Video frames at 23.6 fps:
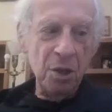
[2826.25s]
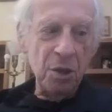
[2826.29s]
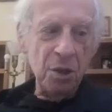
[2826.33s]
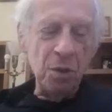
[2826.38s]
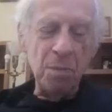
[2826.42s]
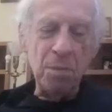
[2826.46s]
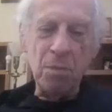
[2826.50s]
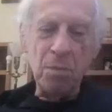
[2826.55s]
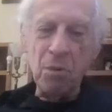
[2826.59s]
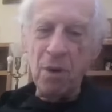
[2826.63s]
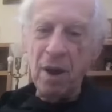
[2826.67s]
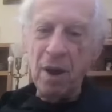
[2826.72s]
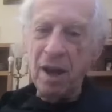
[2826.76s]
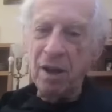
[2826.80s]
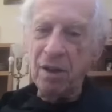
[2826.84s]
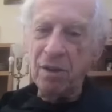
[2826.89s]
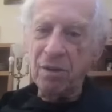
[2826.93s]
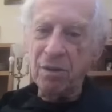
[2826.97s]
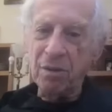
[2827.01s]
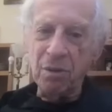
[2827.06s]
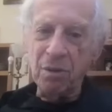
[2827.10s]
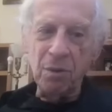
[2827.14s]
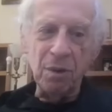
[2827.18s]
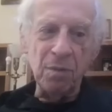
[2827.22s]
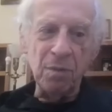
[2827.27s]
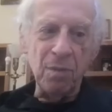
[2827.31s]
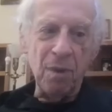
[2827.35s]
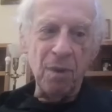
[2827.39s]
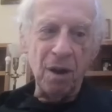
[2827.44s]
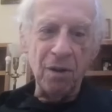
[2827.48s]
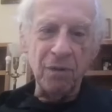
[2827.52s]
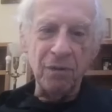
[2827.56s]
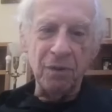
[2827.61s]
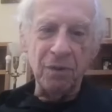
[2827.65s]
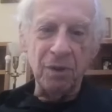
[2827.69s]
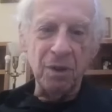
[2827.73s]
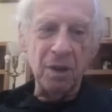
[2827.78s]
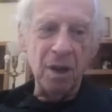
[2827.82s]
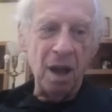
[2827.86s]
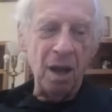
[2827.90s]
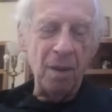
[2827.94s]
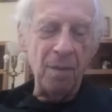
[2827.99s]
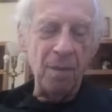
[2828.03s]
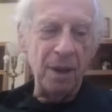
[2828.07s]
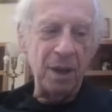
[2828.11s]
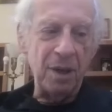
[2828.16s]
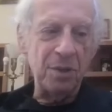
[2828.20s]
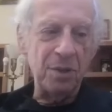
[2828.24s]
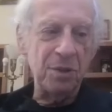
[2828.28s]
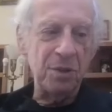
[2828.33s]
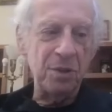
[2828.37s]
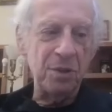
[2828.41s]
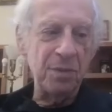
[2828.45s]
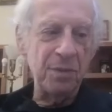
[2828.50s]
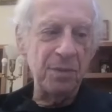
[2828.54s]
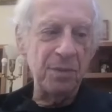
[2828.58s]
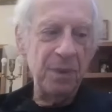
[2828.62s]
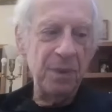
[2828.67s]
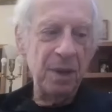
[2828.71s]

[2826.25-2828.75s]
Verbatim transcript: The breakthrough with Marvel Comics